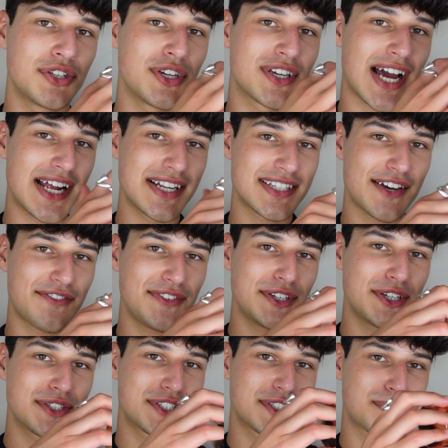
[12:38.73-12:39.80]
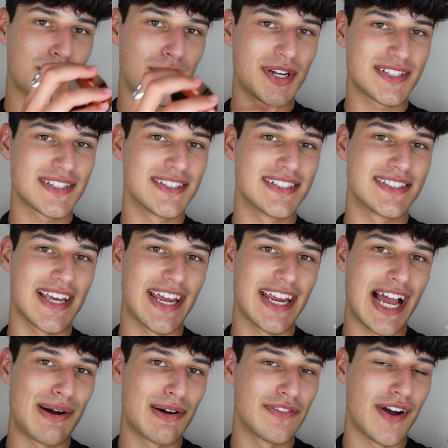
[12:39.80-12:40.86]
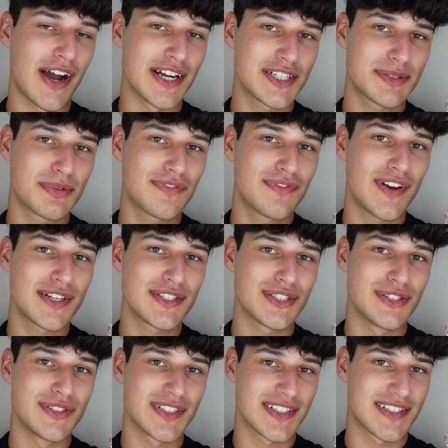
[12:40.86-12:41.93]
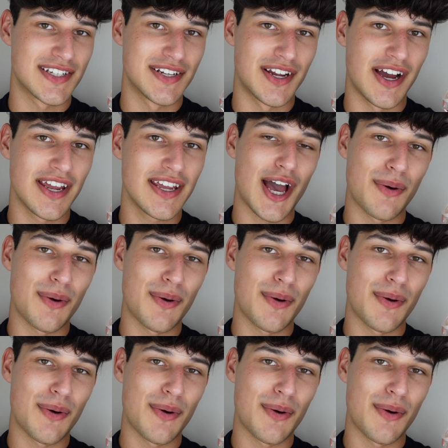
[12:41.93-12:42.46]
You can definitely use this product in the day, however I just prefer to use this at night.